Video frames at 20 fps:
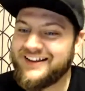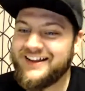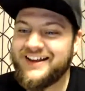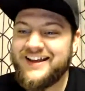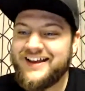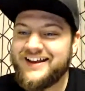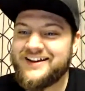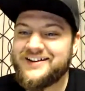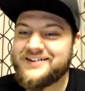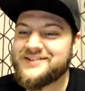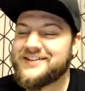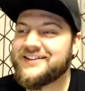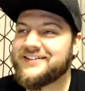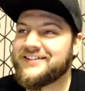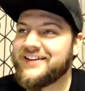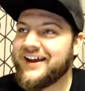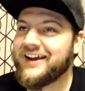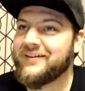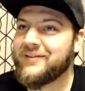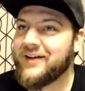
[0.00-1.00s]
here's the
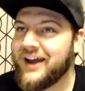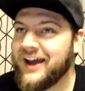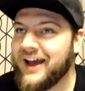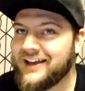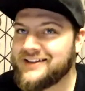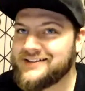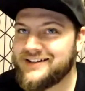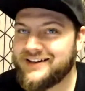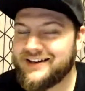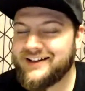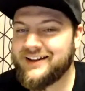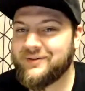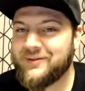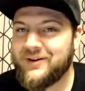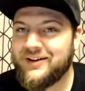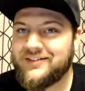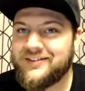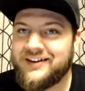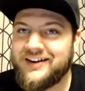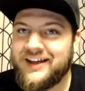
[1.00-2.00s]
time I accidentally
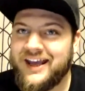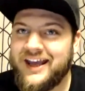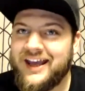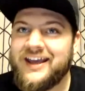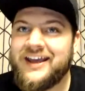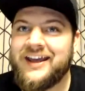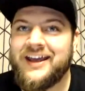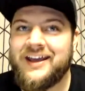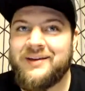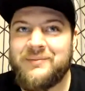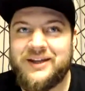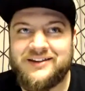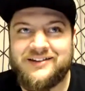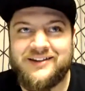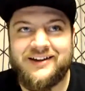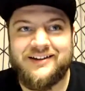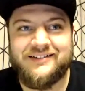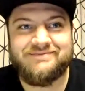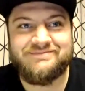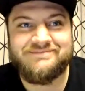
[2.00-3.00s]
went to an AA
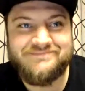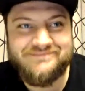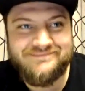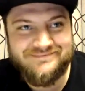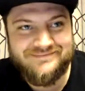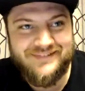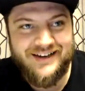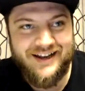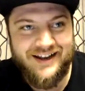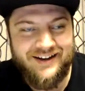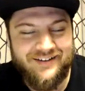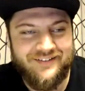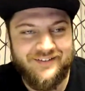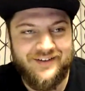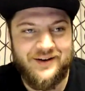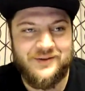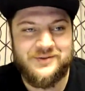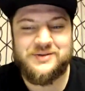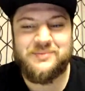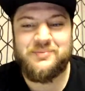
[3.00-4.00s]
meeting. when I
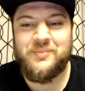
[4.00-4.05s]
was in